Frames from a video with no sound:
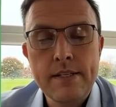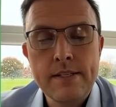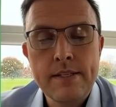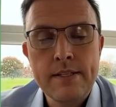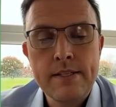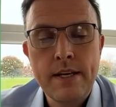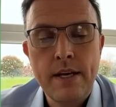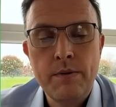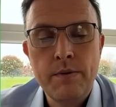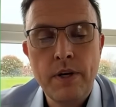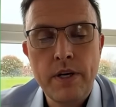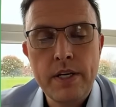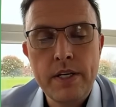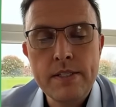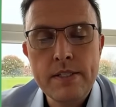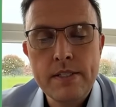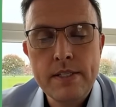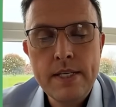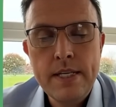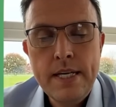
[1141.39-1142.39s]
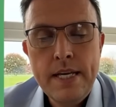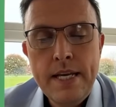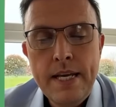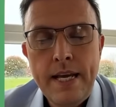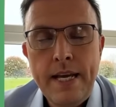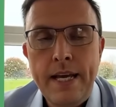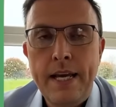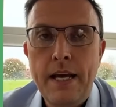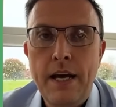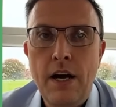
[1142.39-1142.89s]
as I said, rides.
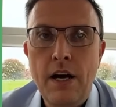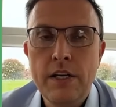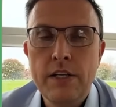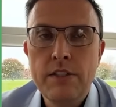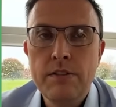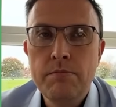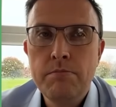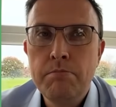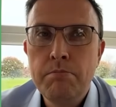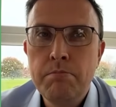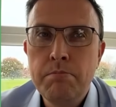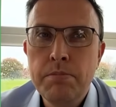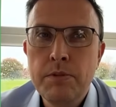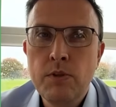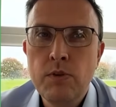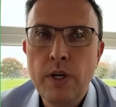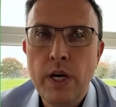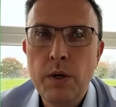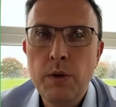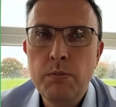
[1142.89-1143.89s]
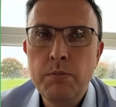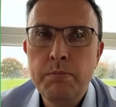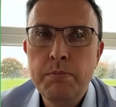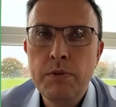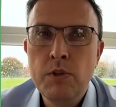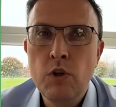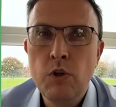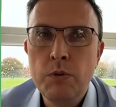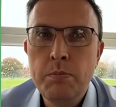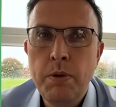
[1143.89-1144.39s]
Ground
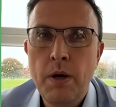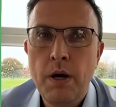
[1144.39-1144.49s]
could